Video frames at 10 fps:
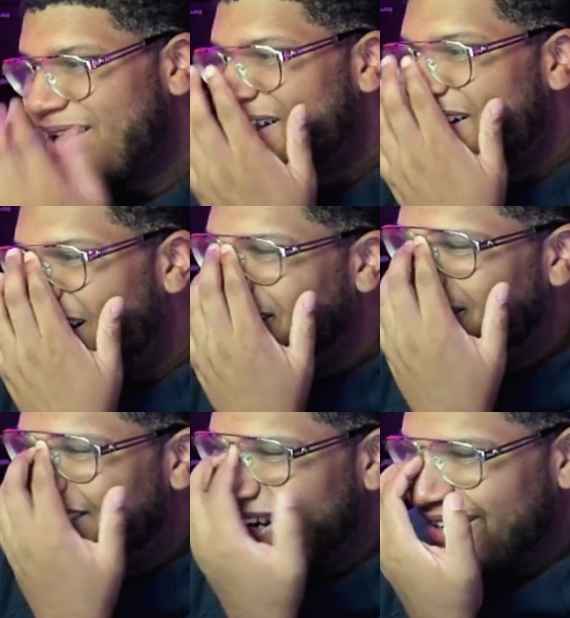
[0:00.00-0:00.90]
How
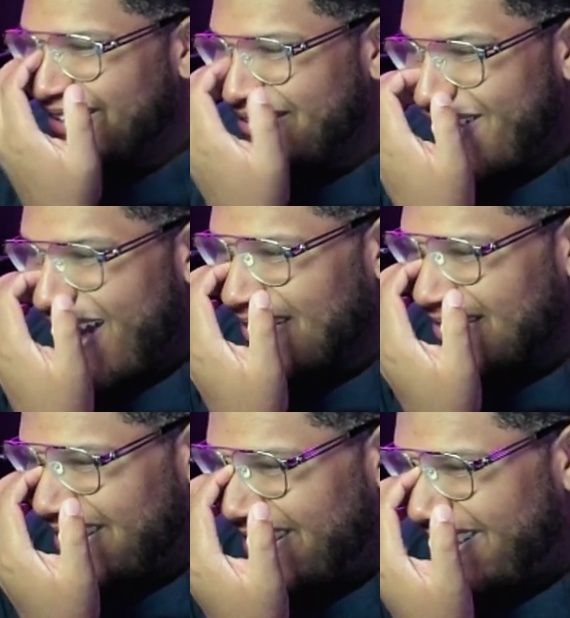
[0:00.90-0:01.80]
dare you? How
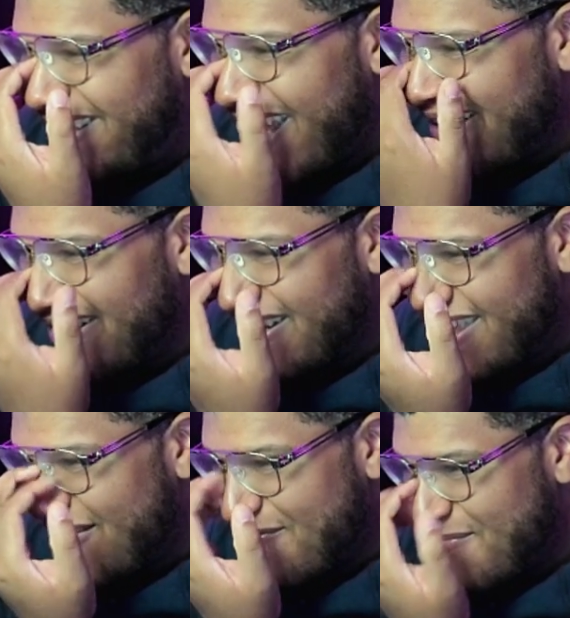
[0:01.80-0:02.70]
dare you? Dare to
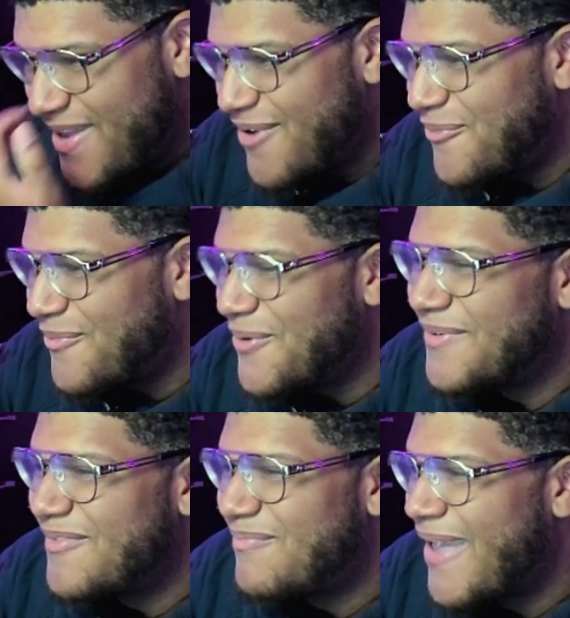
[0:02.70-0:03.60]
give me a
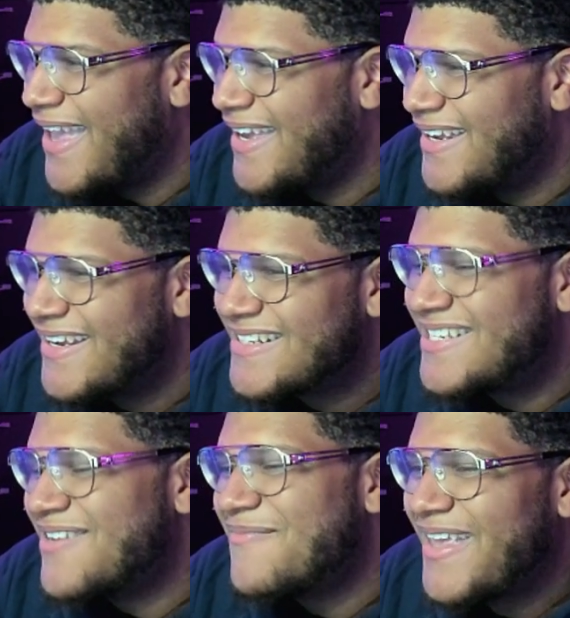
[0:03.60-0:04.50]
wound and pain
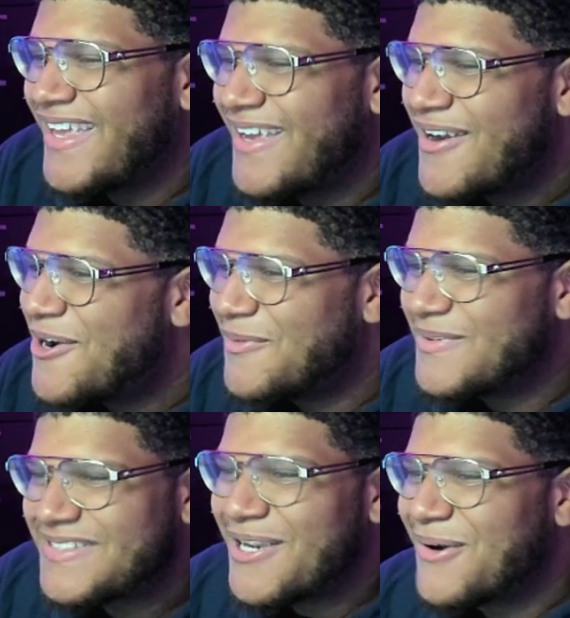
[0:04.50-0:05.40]
to me who
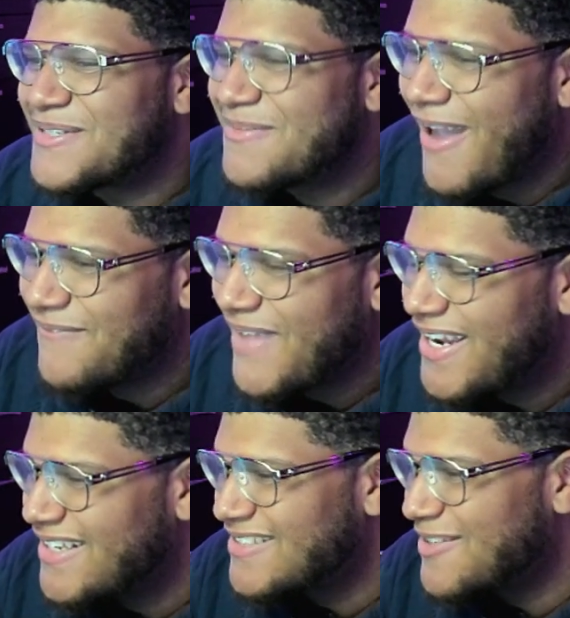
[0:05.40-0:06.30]
is chosen by
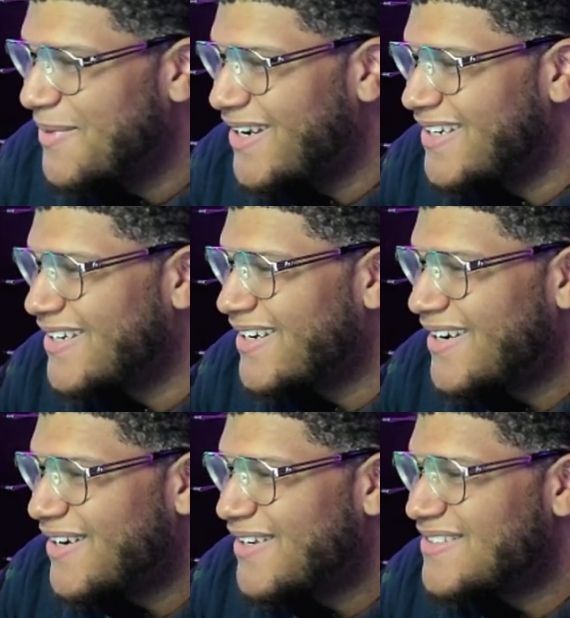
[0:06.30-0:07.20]
Banaka-sama.
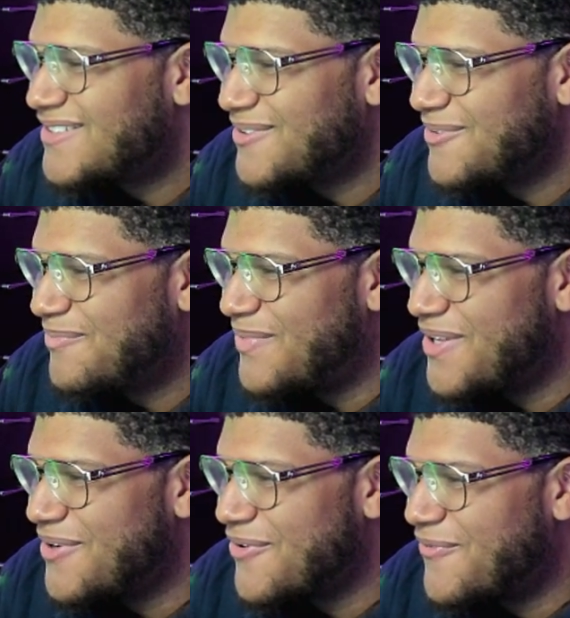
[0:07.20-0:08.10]
Too
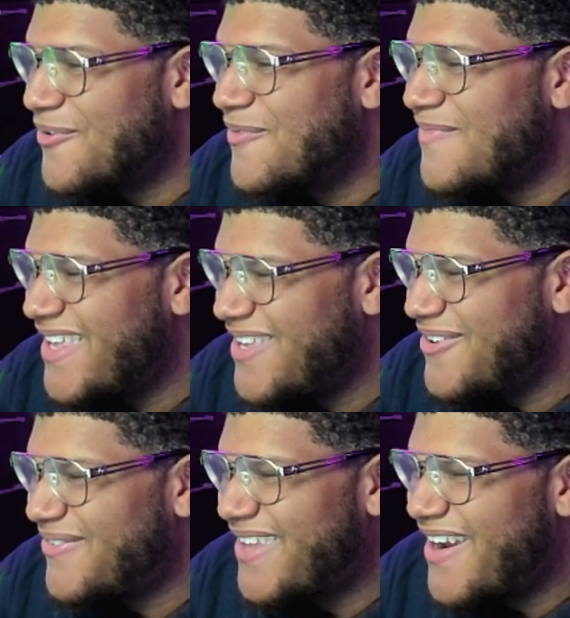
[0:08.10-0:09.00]
beautiful me,
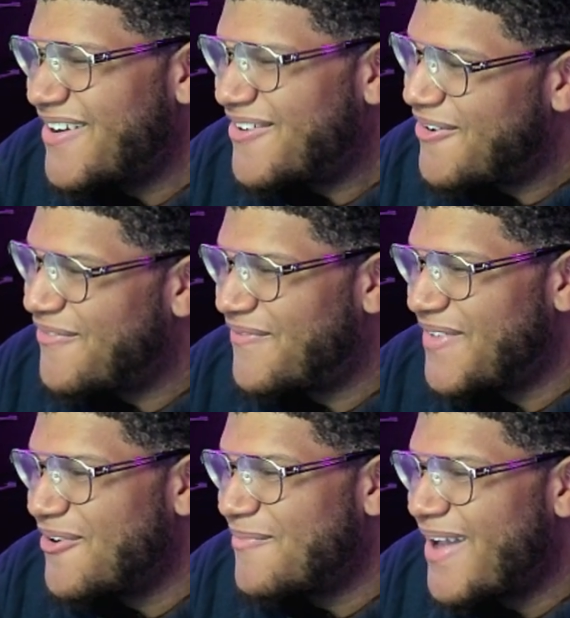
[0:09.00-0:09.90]
you dare to
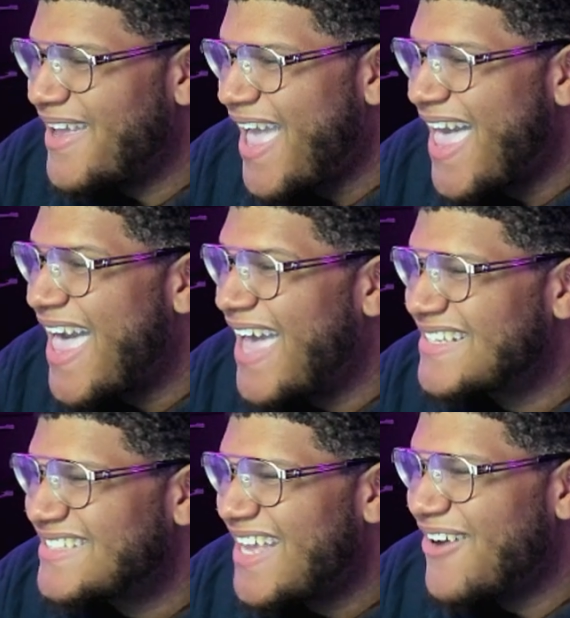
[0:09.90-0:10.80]
reveal my
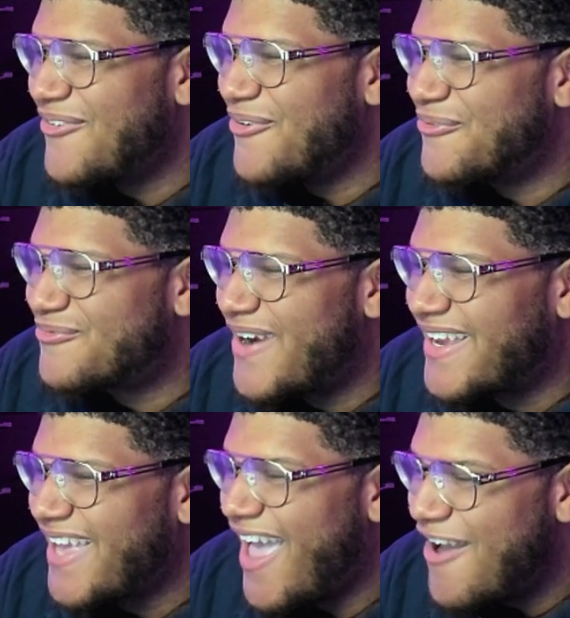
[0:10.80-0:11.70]
act. I will
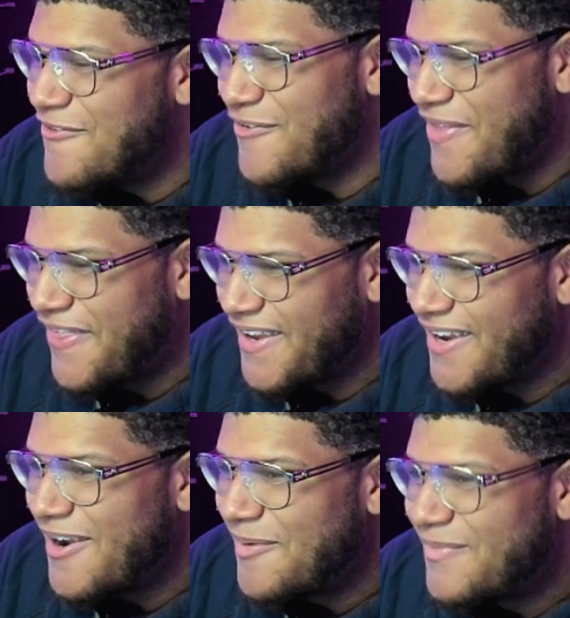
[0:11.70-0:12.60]
wreck everything
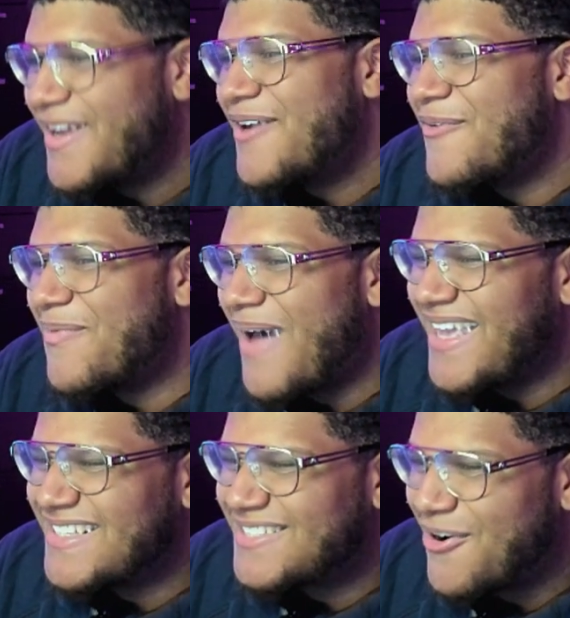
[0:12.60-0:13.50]
up with my
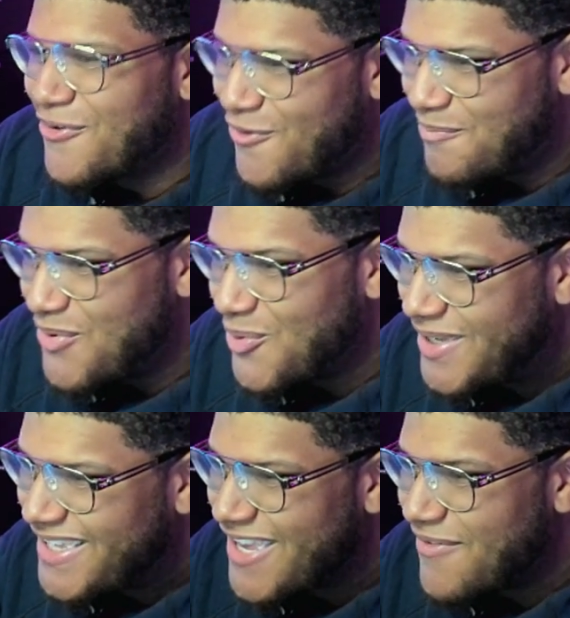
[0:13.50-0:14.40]
eternal beauty
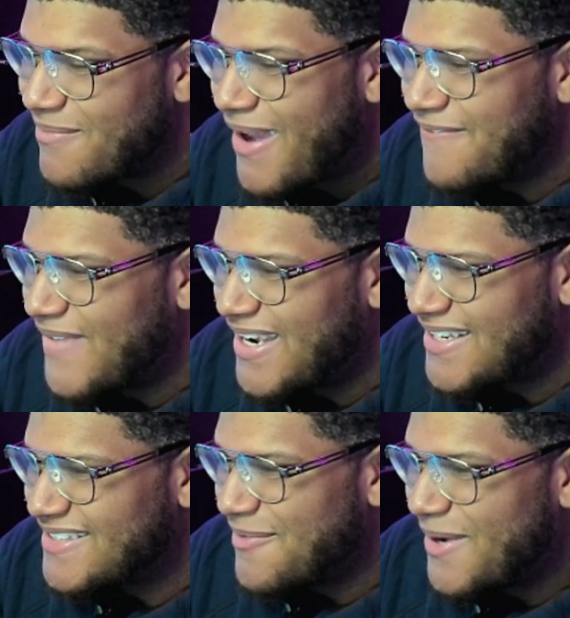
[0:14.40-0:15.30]
given by
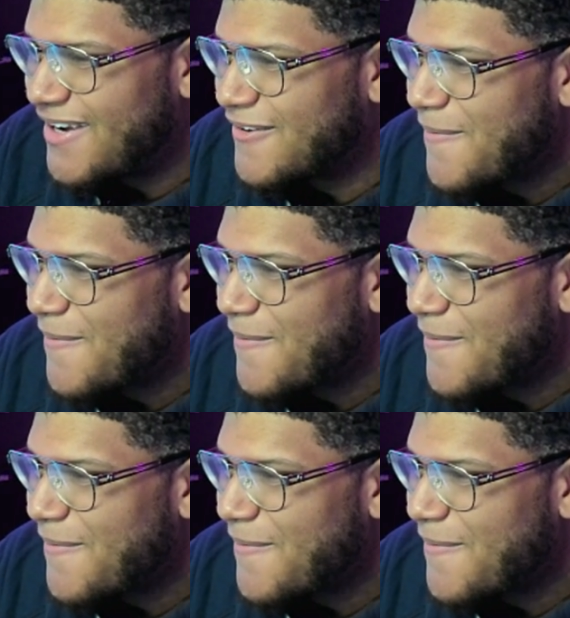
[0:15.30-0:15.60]
Banaka-sama.